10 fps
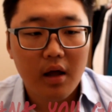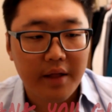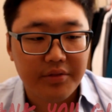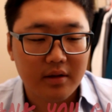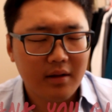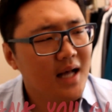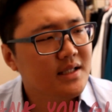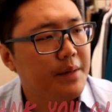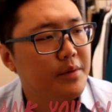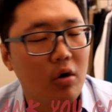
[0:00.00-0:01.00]
at the
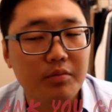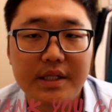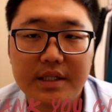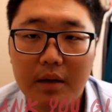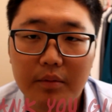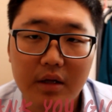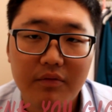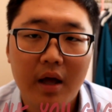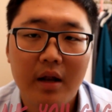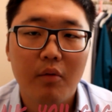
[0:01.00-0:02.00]
last game of the home season, I
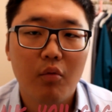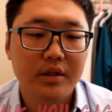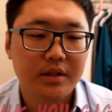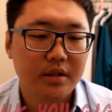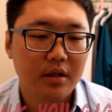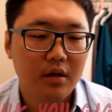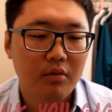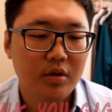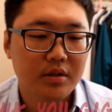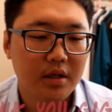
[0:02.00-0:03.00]
believe, and it was
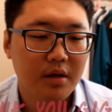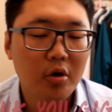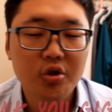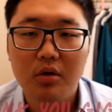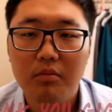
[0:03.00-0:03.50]
an emotional